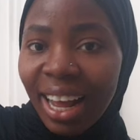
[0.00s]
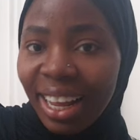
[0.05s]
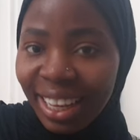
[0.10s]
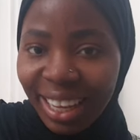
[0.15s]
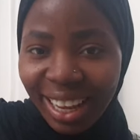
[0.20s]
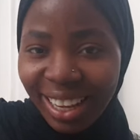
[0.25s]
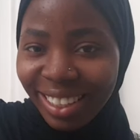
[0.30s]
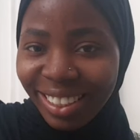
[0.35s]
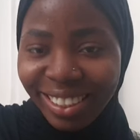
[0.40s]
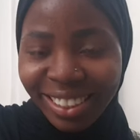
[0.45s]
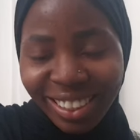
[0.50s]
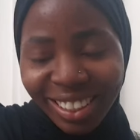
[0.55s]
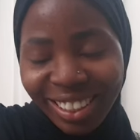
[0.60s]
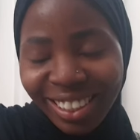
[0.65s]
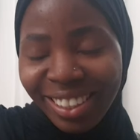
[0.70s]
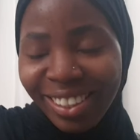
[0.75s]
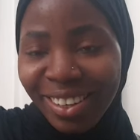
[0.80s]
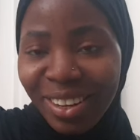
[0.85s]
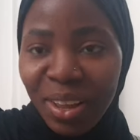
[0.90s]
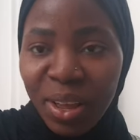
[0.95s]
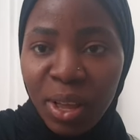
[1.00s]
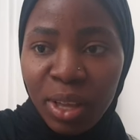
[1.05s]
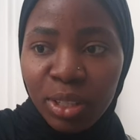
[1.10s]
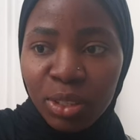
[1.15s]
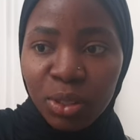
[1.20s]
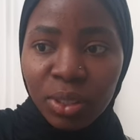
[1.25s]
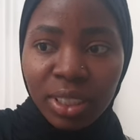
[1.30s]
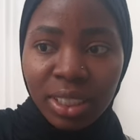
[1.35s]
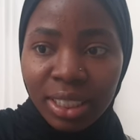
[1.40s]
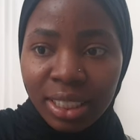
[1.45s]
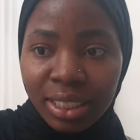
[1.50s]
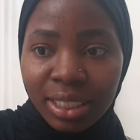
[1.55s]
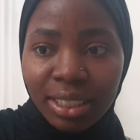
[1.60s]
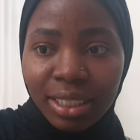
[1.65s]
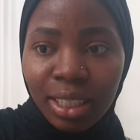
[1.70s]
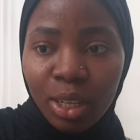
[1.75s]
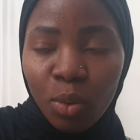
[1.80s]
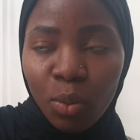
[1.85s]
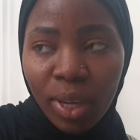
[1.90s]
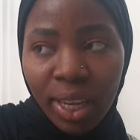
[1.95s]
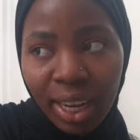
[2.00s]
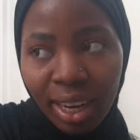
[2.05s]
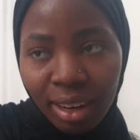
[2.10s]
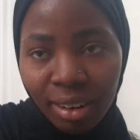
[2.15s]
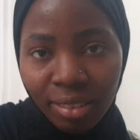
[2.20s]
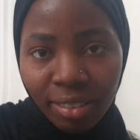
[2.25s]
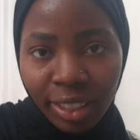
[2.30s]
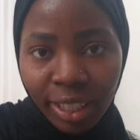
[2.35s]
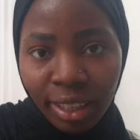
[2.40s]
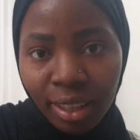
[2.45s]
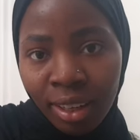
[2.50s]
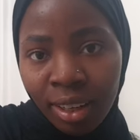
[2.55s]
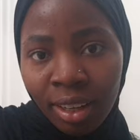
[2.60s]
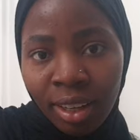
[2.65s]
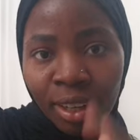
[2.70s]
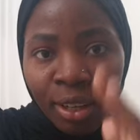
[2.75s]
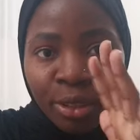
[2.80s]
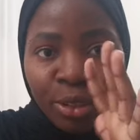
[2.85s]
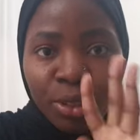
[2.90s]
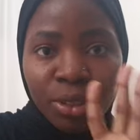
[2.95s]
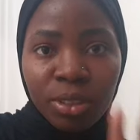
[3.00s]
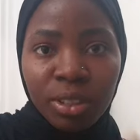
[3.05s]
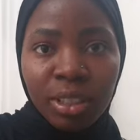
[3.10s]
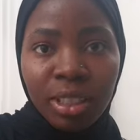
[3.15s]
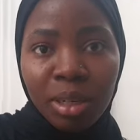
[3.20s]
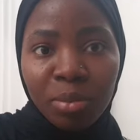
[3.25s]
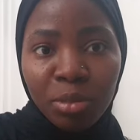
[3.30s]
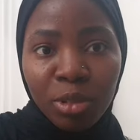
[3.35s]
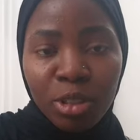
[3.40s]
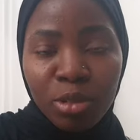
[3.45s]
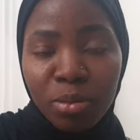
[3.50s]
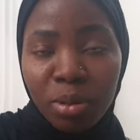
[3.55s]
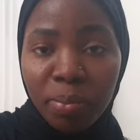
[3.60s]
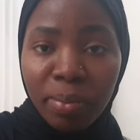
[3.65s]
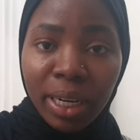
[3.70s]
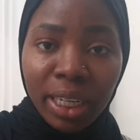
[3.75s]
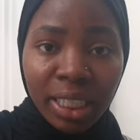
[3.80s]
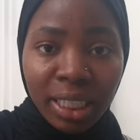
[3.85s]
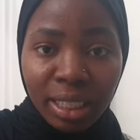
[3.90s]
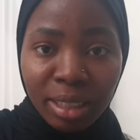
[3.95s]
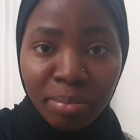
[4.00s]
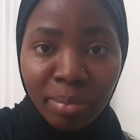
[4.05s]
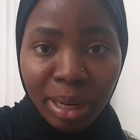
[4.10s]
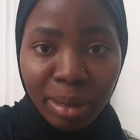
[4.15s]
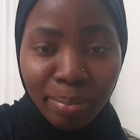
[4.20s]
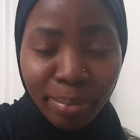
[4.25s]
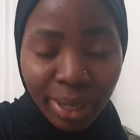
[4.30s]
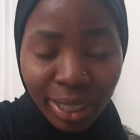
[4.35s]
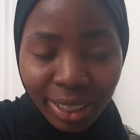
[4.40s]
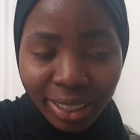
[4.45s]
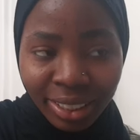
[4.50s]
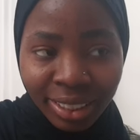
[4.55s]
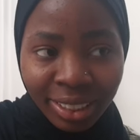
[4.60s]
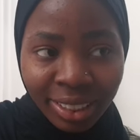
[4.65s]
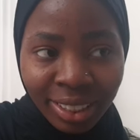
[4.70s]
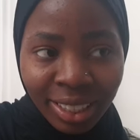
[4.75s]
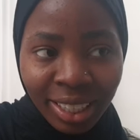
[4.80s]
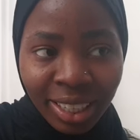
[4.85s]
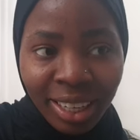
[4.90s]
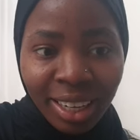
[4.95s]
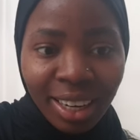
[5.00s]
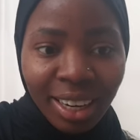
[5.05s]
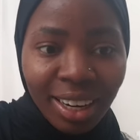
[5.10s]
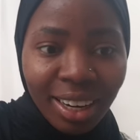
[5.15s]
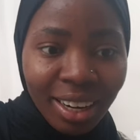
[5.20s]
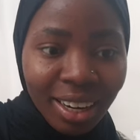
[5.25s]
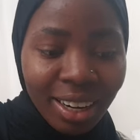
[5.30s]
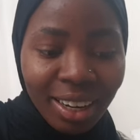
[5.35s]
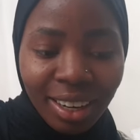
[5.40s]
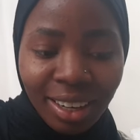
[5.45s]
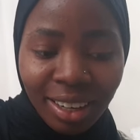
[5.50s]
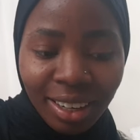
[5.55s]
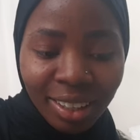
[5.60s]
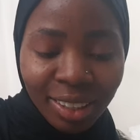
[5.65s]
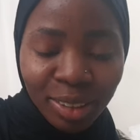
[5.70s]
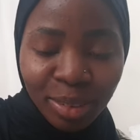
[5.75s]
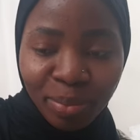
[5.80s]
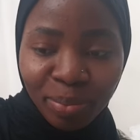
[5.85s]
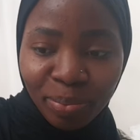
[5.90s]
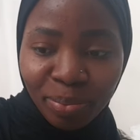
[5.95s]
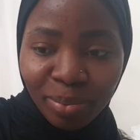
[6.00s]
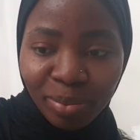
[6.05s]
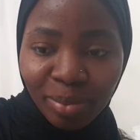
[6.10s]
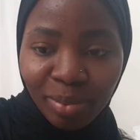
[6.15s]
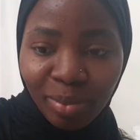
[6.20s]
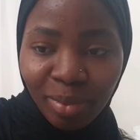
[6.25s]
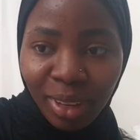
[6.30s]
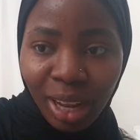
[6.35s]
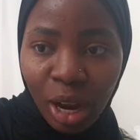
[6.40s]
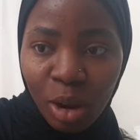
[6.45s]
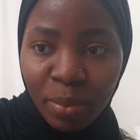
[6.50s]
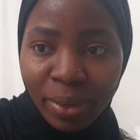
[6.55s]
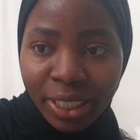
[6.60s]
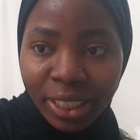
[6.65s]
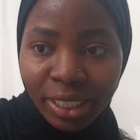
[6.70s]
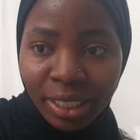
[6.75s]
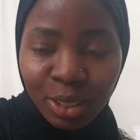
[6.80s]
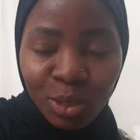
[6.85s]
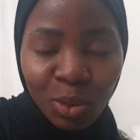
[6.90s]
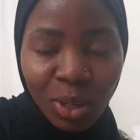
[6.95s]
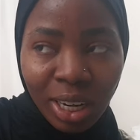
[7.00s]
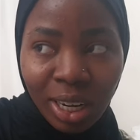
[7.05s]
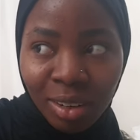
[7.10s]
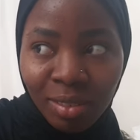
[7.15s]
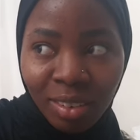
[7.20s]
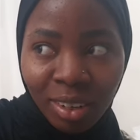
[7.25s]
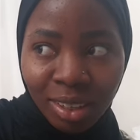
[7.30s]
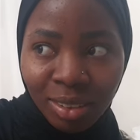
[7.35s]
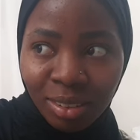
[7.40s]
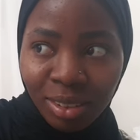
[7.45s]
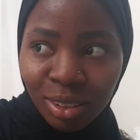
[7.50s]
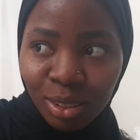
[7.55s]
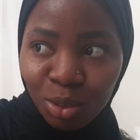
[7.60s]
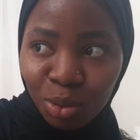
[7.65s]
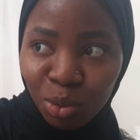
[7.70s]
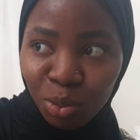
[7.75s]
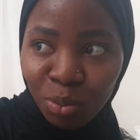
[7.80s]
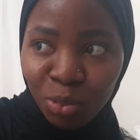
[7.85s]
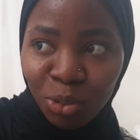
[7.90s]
Hi guys, so this is a week after. So today I'm going to be packing my bags. How many days do I have left to